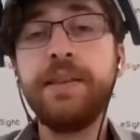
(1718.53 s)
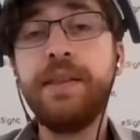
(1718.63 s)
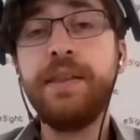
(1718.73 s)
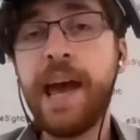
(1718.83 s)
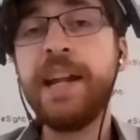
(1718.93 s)

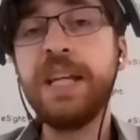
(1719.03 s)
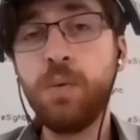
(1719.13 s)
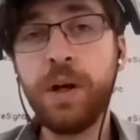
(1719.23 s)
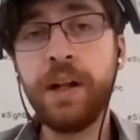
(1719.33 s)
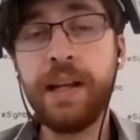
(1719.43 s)
then
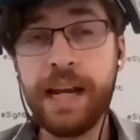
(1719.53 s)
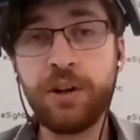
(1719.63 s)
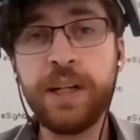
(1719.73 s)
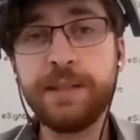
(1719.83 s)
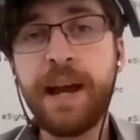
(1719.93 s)
you would
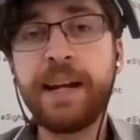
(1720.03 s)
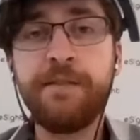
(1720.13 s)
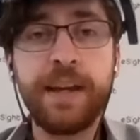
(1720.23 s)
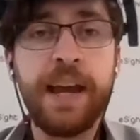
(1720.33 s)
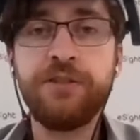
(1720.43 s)
increase
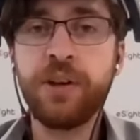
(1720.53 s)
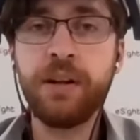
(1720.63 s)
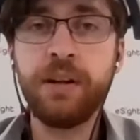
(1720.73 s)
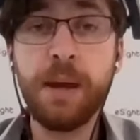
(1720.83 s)
magnification.